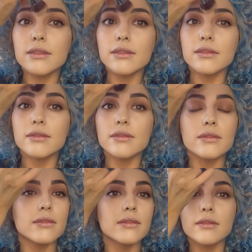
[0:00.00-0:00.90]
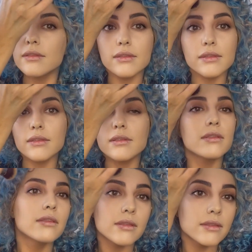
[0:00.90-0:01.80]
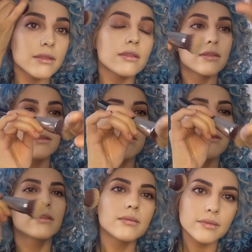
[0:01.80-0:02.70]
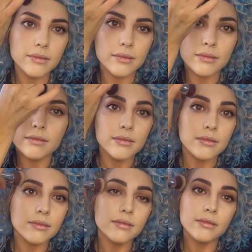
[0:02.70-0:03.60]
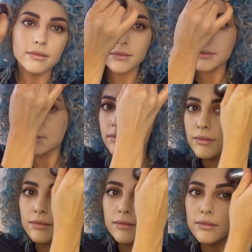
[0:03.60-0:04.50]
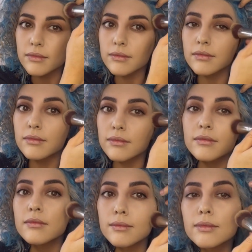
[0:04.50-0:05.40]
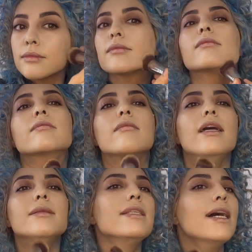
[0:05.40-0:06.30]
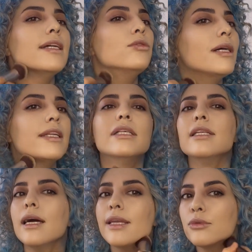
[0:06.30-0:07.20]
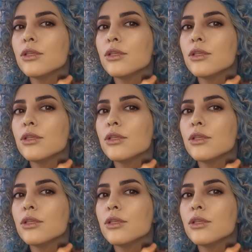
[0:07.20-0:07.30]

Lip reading: any excess oil or shine that may appear on your skin. And then, without interruption, you can comfortably continue with your important work or task.